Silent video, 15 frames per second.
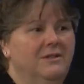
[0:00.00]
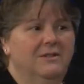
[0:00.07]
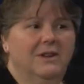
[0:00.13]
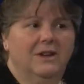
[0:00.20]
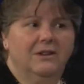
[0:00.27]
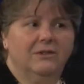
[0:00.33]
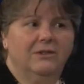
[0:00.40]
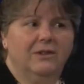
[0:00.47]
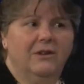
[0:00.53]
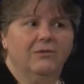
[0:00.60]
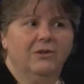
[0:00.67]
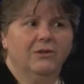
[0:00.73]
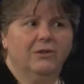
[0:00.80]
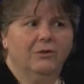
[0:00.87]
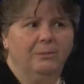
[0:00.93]
did it
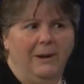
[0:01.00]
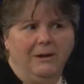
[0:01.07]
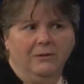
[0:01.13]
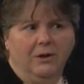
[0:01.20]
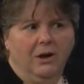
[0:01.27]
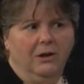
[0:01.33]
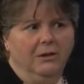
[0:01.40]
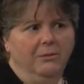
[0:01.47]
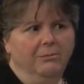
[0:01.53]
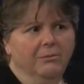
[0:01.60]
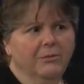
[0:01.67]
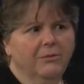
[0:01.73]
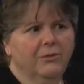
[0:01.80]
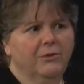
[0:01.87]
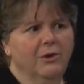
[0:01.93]
sever the spinal column?
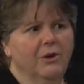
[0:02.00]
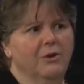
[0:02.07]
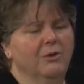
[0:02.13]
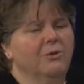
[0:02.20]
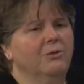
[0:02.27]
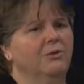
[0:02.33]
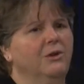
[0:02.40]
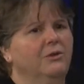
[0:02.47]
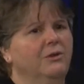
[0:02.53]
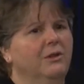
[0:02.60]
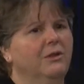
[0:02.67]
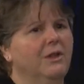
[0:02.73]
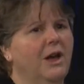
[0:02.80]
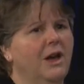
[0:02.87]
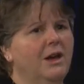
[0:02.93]
So there's
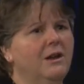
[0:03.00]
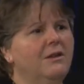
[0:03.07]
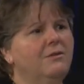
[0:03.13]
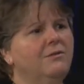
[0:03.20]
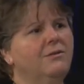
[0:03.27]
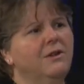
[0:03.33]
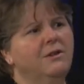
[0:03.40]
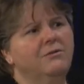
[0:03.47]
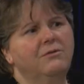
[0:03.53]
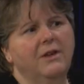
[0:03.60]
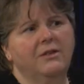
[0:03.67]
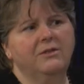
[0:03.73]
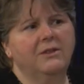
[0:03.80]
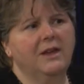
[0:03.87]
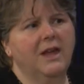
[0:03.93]
a lot of
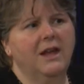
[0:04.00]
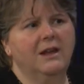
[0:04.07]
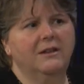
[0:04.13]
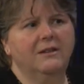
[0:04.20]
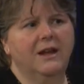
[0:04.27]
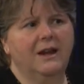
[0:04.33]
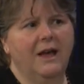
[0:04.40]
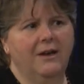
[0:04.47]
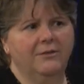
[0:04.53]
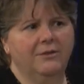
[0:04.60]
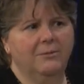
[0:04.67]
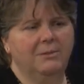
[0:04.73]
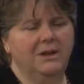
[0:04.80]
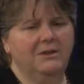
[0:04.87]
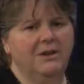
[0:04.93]
investigating that has
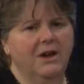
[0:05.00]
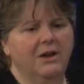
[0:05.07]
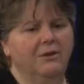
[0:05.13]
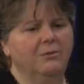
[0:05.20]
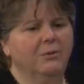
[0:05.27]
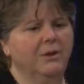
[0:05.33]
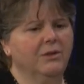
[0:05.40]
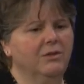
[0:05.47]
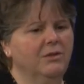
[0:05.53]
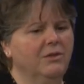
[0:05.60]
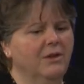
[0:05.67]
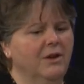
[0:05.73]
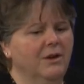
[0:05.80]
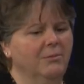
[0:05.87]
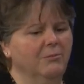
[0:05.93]
to be done with
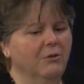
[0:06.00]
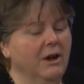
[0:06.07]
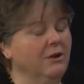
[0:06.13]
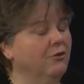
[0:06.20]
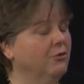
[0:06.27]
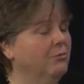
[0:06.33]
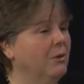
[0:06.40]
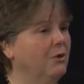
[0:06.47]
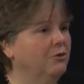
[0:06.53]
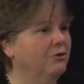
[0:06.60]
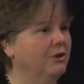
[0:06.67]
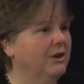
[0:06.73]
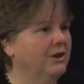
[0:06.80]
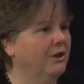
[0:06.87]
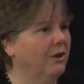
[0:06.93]
range of
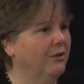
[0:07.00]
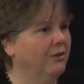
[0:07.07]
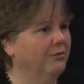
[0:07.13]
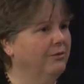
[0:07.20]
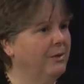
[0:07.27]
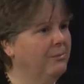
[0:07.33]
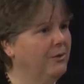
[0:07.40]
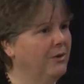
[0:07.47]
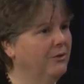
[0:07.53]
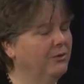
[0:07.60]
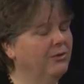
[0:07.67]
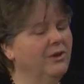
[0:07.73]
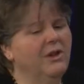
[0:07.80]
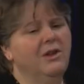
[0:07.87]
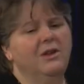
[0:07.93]
motion and all the
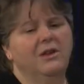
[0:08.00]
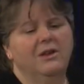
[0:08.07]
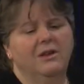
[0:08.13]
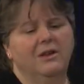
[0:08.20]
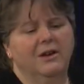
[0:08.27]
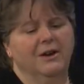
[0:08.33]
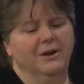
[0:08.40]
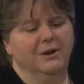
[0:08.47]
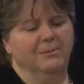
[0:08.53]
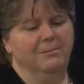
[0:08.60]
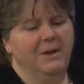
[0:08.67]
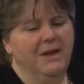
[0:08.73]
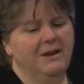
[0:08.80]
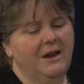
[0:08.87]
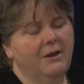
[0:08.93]
flippers.
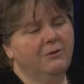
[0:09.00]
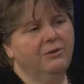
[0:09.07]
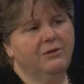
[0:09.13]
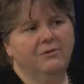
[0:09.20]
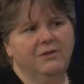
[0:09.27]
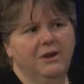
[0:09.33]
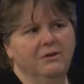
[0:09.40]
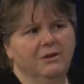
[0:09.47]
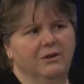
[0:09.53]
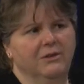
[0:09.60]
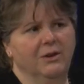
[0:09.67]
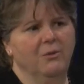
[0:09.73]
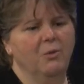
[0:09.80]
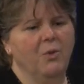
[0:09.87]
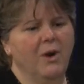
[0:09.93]
And how severe
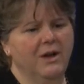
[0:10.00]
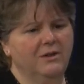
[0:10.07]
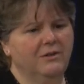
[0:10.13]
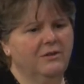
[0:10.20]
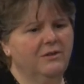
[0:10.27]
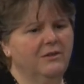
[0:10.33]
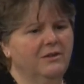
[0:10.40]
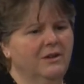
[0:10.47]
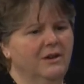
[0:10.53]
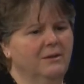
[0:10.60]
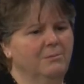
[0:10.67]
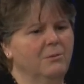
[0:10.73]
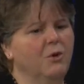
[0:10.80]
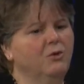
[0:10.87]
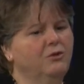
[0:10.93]
is it? What
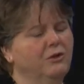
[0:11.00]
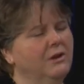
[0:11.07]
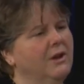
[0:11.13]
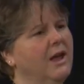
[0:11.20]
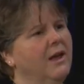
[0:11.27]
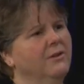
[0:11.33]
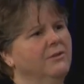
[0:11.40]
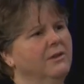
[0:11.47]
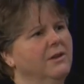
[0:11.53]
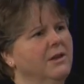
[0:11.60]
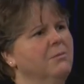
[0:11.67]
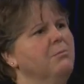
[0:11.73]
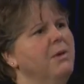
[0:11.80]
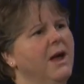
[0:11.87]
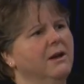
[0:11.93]
motion has it
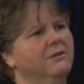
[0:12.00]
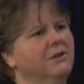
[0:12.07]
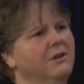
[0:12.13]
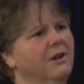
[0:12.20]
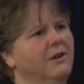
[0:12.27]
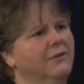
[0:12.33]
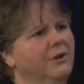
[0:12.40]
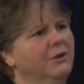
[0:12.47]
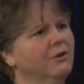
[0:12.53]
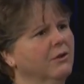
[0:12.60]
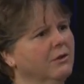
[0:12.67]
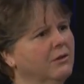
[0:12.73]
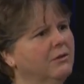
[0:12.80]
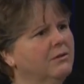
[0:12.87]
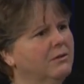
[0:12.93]
impacted on the
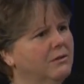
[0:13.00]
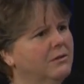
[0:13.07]
turtle?